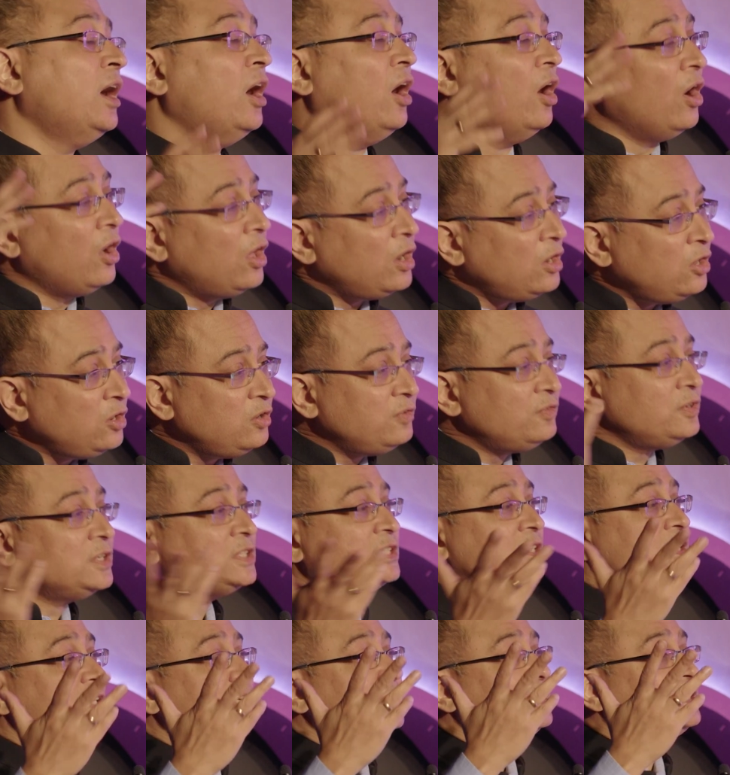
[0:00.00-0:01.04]
All
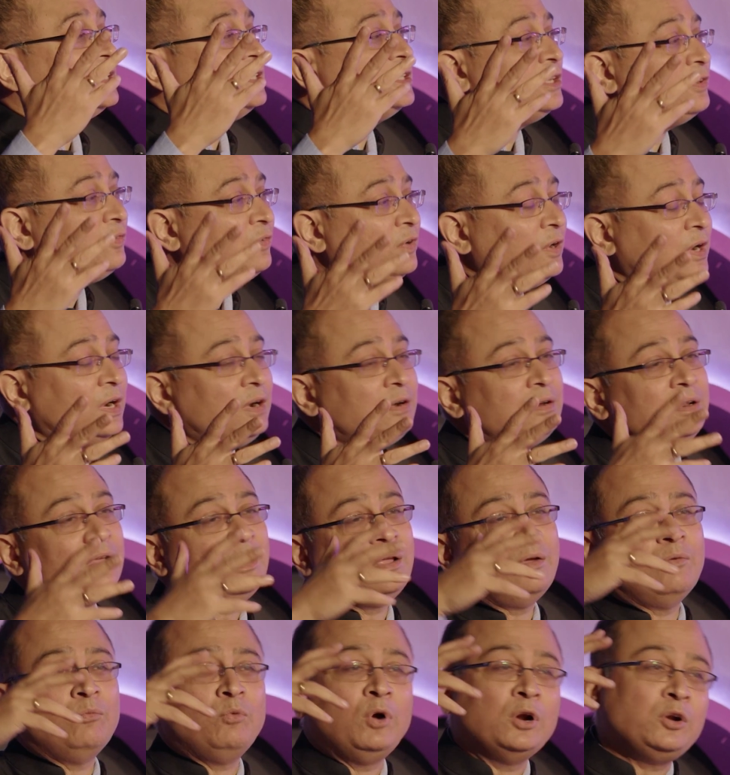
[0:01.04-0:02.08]
universities in the world
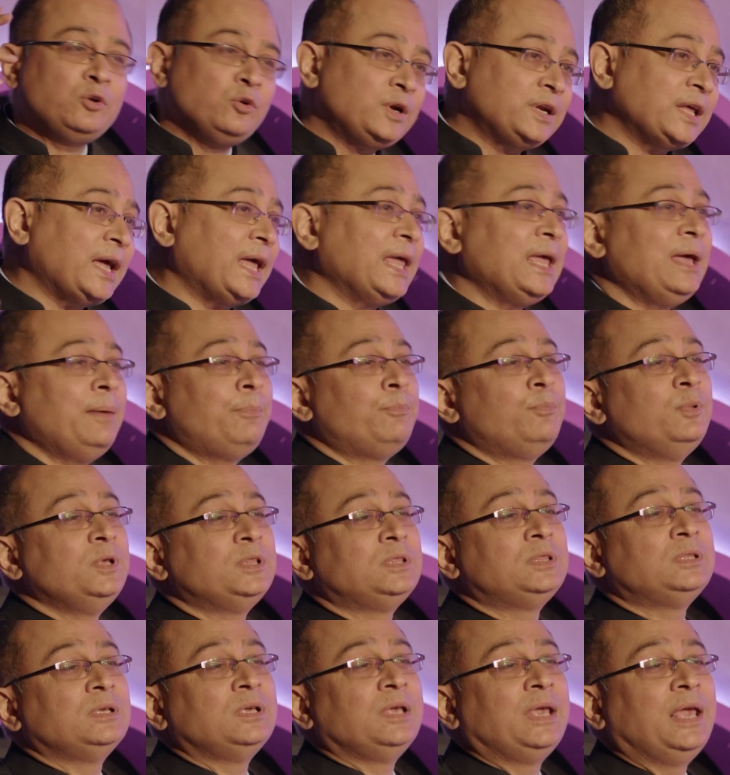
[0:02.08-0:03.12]
want to tie up
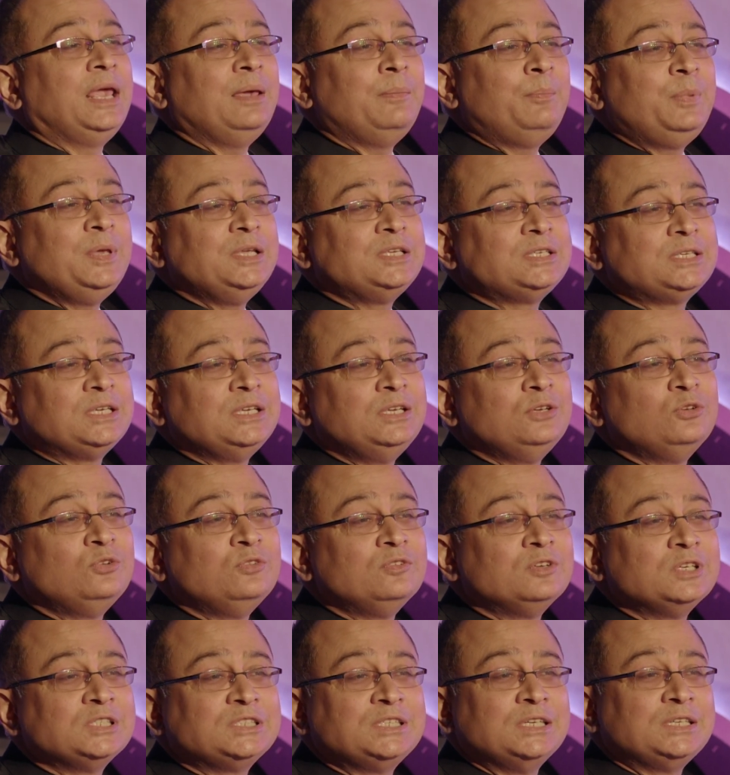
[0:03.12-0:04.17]
with ABC
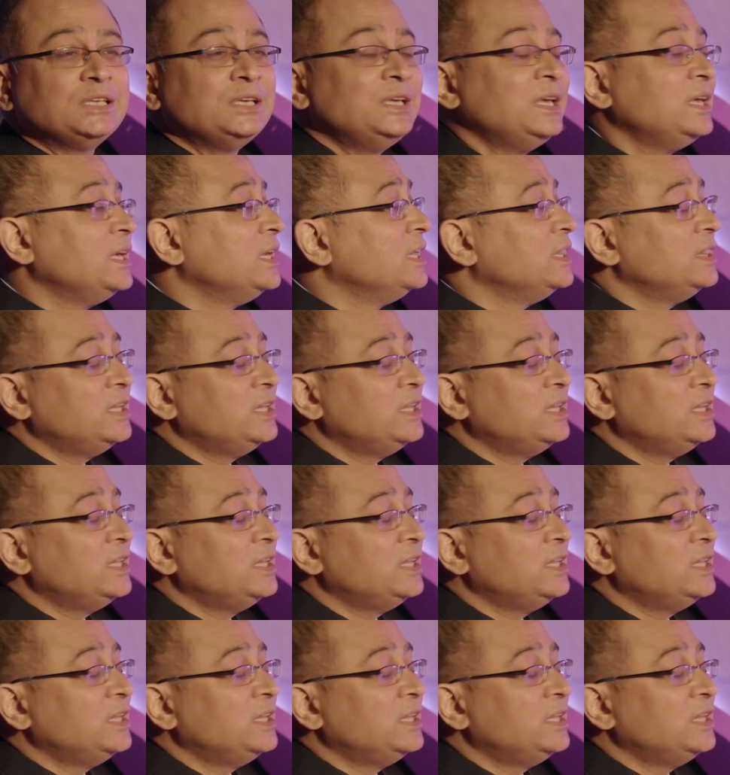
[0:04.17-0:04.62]
university.